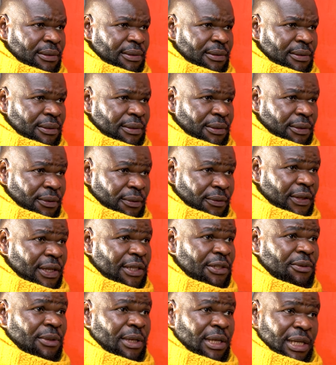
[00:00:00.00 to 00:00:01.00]
you know, that
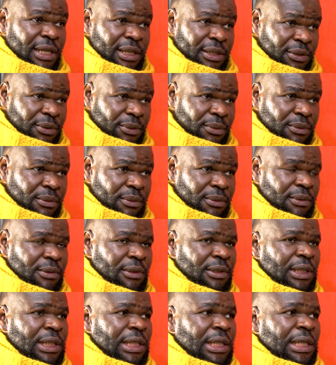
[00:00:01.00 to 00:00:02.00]
you relate to, mm-hmm.
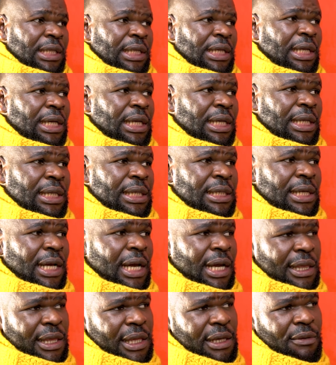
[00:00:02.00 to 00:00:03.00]
and I
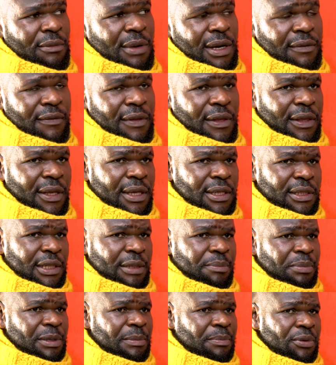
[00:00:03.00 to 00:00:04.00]
think one of the things that
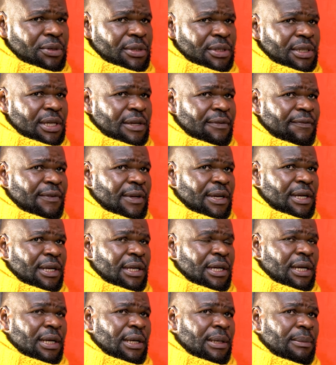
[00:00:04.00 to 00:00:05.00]
people suffer
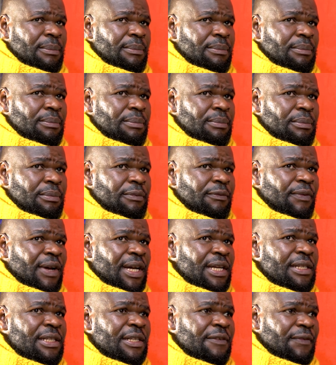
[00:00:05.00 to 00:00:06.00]
uh,
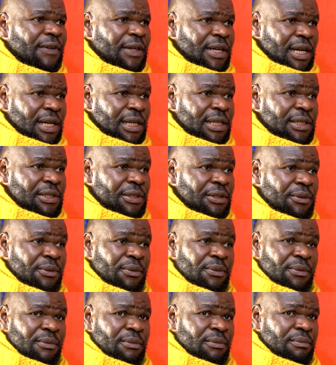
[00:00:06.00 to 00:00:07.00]
find difficult is
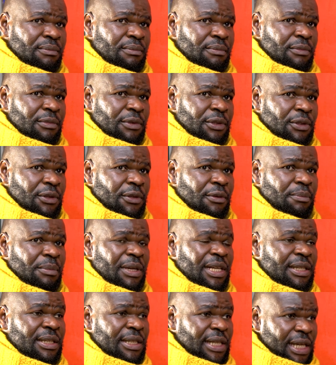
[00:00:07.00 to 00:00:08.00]
to, you know,
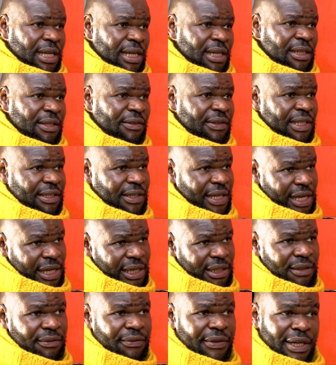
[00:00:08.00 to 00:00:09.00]
maintain
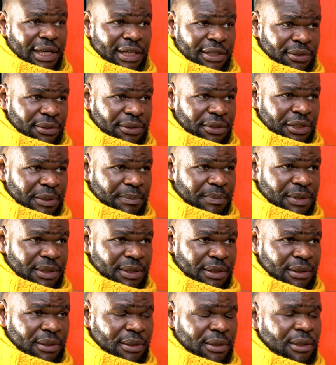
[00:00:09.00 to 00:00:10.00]
retain mm-hmm. relationships
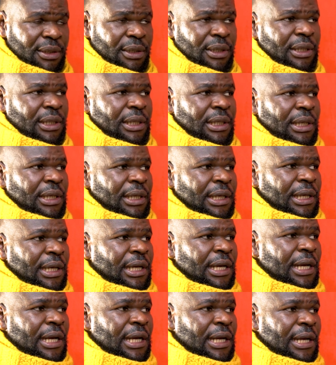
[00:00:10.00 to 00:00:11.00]

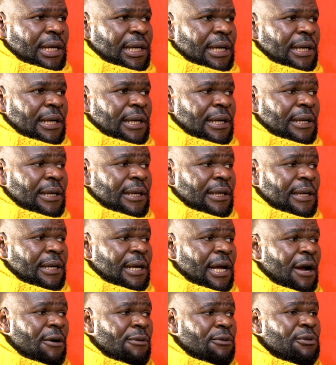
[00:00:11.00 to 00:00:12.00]
uh,
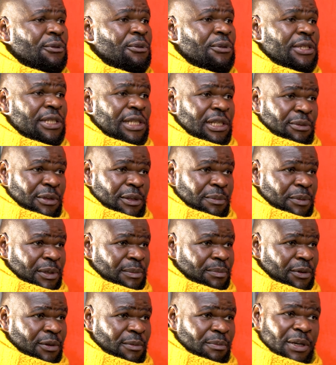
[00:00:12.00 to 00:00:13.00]
how to deal with
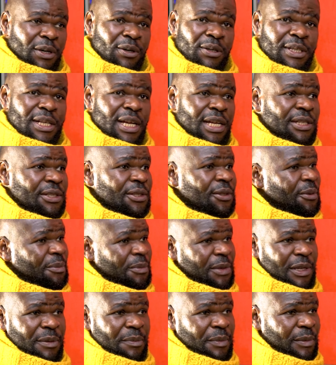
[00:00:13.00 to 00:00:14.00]
people because there are so
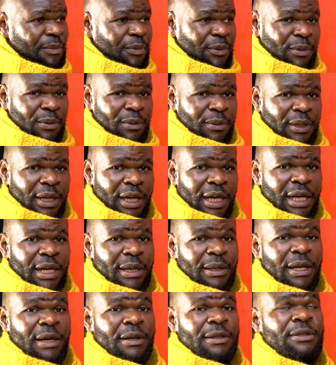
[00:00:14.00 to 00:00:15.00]
many people and
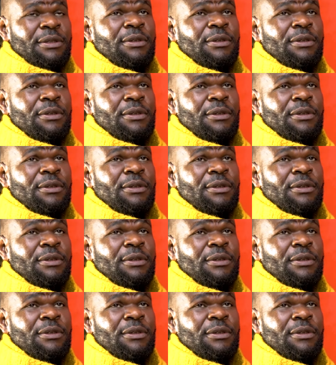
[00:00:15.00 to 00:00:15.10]
there are so